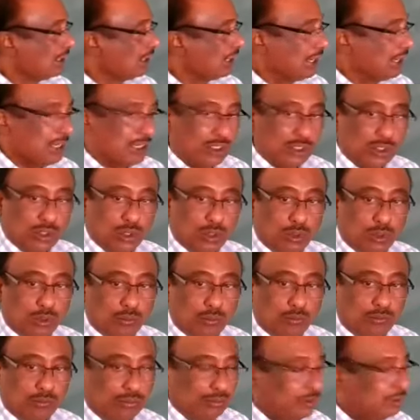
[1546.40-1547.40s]
k
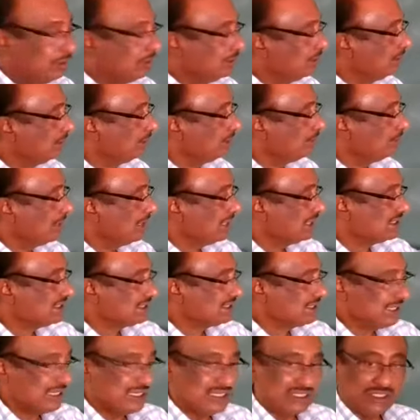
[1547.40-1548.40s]
cube
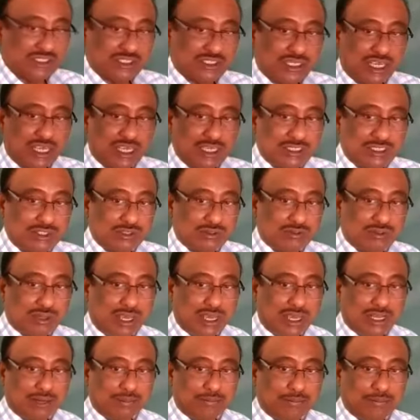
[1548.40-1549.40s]
plus 6k
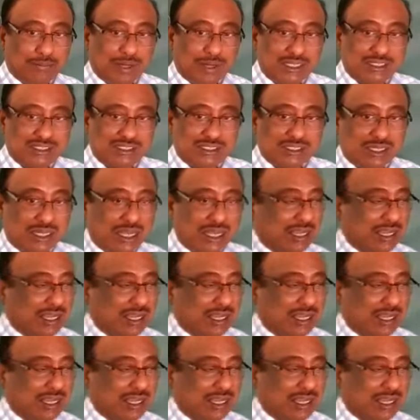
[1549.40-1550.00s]
square plus